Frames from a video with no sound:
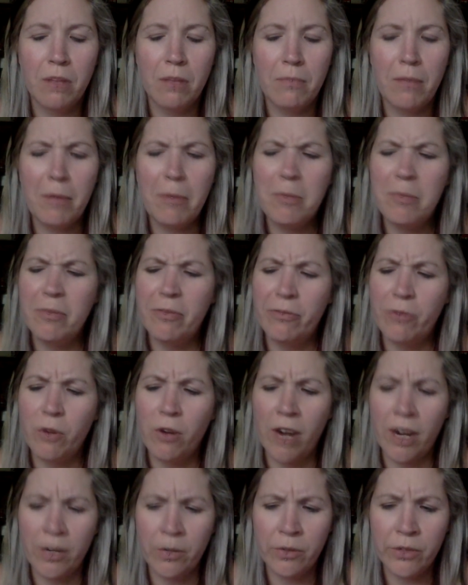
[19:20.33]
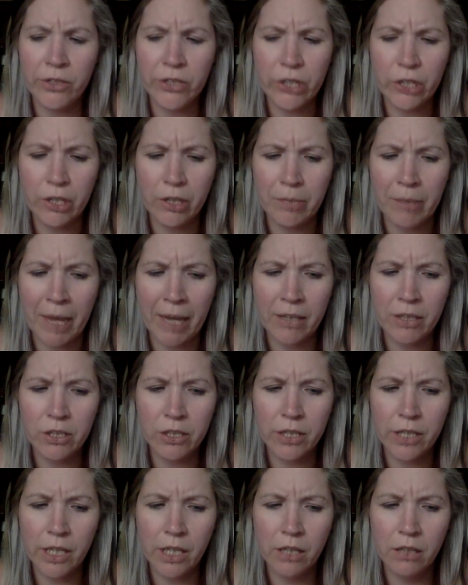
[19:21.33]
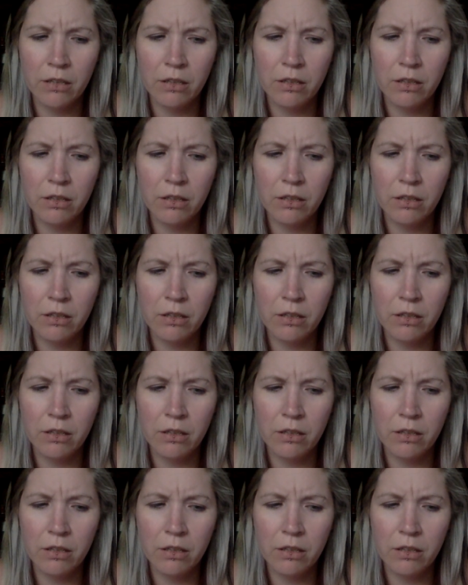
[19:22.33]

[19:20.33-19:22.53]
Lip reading: maybe before I knew the term, actually.